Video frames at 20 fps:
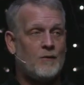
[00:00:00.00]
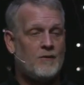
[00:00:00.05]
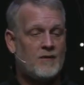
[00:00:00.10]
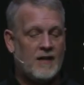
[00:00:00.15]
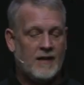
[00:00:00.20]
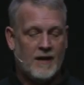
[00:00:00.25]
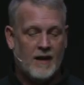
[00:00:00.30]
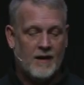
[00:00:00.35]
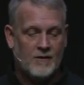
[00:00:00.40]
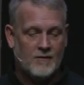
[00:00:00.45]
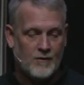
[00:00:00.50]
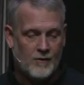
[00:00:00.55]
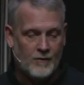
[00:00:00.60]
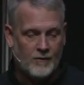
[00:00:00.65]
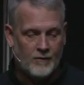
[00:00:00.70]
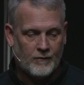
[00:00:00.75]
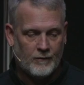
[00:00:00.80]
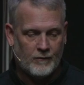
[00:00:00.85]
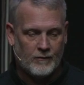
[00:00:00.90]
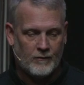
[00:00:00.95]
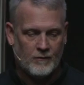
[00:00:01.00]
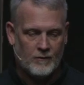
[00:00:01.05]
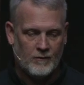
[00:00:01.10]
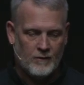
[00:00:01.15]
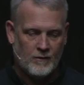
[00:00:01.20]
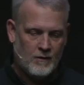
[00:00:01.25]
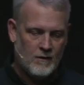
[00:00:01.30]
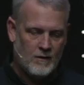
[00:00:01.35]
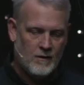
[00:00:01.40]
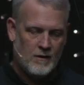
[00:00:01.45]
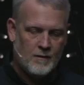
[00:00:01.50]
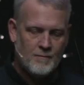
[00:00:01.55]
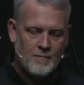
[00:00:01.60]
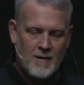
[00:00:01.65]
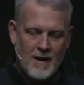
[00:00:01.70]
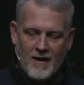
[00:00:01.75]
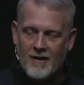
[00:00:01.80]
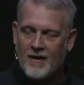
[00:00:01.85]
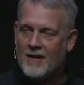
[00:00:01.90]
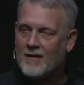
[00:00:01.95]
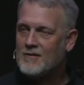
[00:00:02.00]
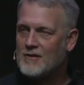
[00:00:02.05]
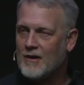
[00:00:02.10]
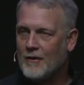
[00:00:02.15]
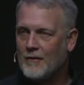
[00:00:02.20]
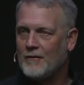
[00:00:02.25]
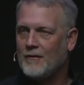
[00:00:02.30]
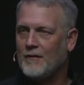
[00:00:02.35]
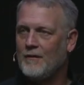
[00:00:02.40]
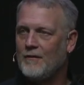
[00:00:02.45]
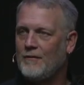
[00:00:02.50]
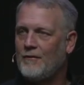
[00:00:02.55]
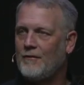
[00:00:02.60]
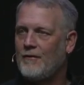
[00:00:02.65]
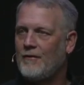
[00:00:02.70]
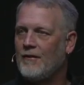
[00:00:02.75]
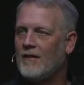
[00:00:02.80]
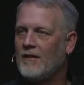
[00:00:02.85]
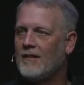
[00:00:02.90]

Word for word: teenagers, Mary and Joseph.